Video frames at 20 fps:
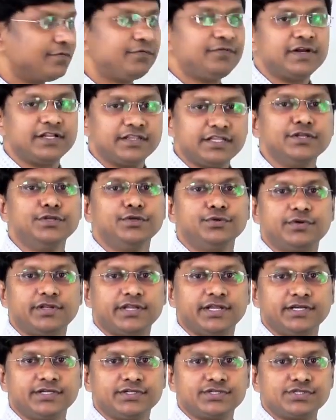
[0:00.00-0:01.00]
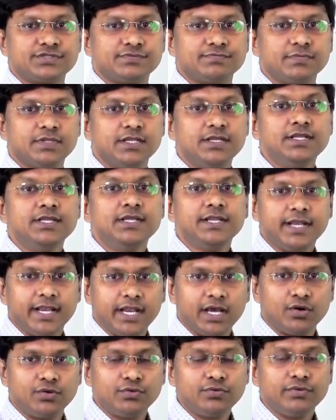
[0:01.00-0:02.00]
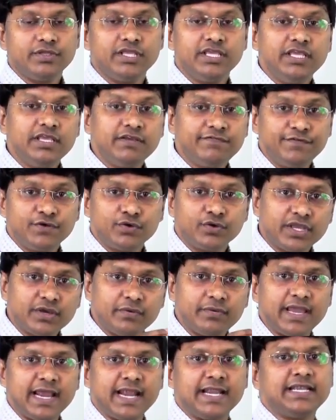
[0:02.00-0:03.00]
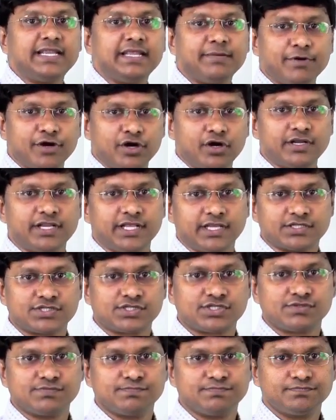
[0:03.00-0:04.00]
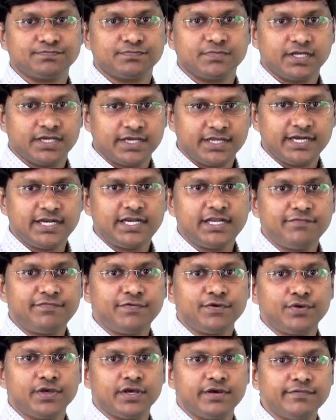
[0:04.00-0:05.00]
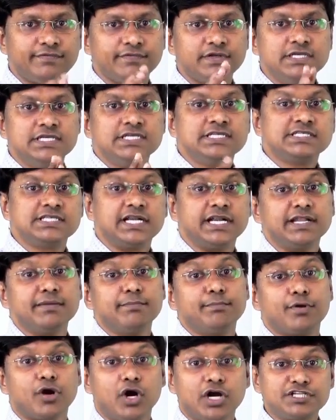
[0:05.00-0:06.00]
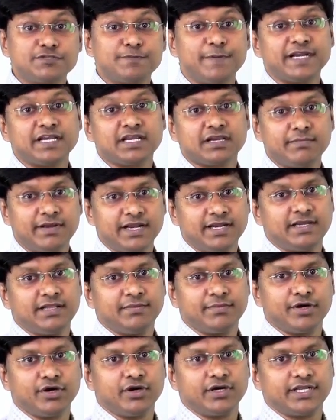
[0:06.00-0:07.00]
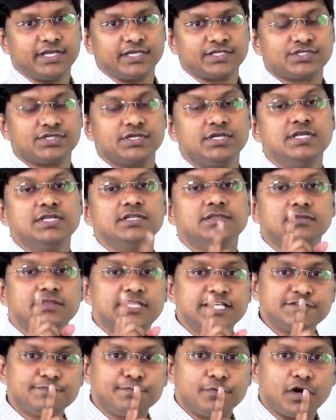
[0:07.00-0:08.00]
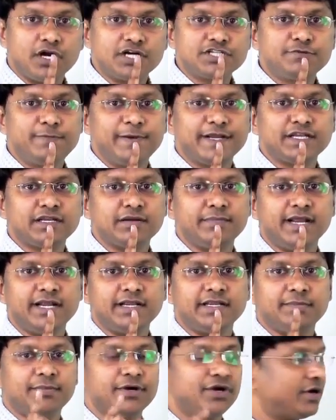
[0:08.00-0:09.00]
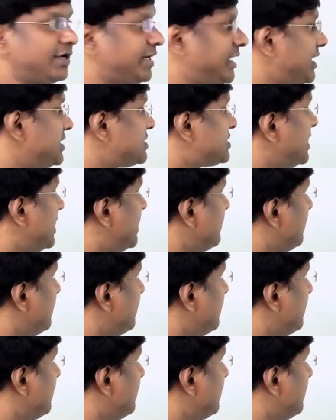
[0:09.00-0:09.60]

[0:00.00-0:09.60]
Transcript: for the nutrients. Now if you give antibiotics, right, if you give certain broad spectrum antibiotics, this broad spectrum antibiotics,